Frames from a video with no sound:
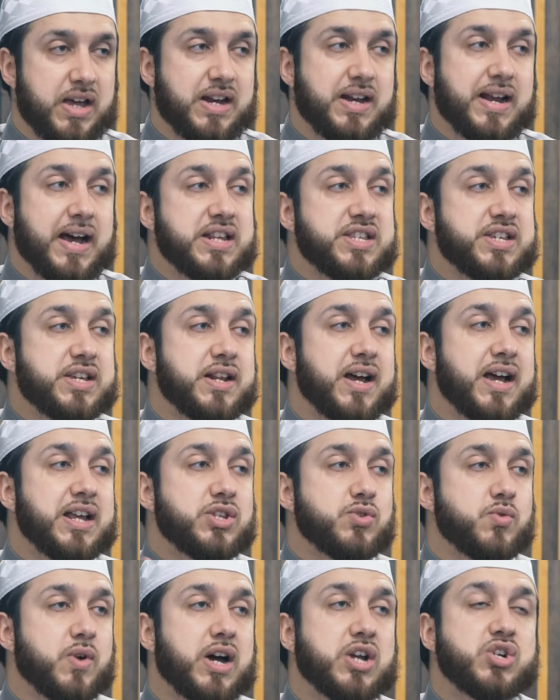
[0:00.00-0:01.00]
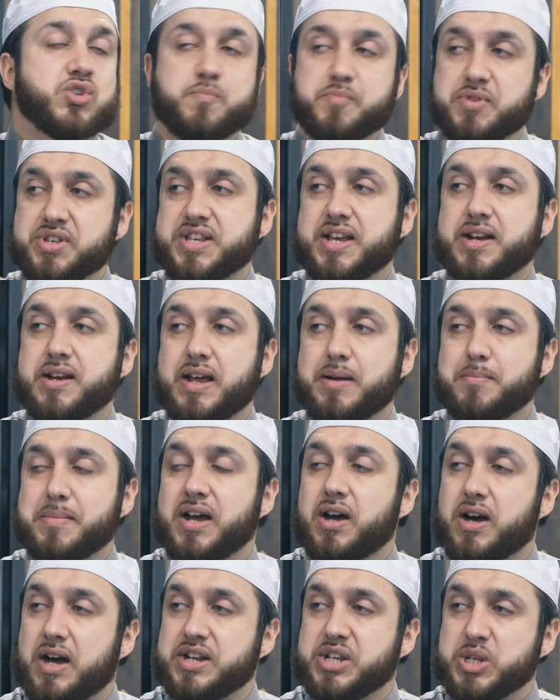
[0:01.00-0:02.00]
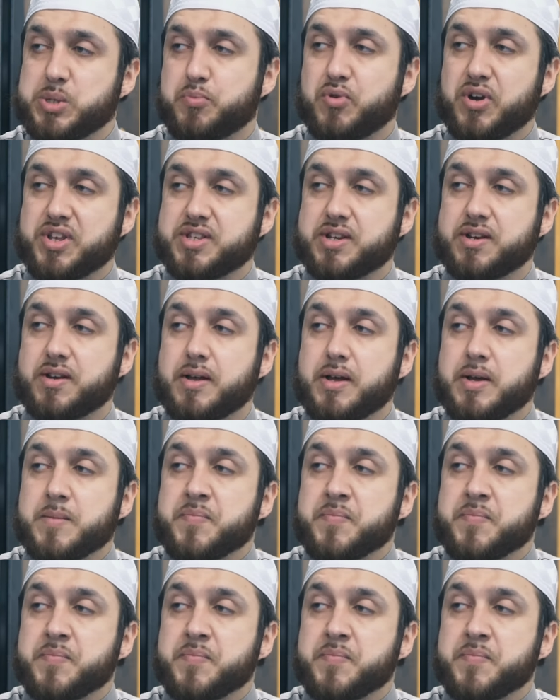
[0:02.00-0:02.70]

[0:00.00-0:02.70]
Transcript: 99 to 100% and my heart is present.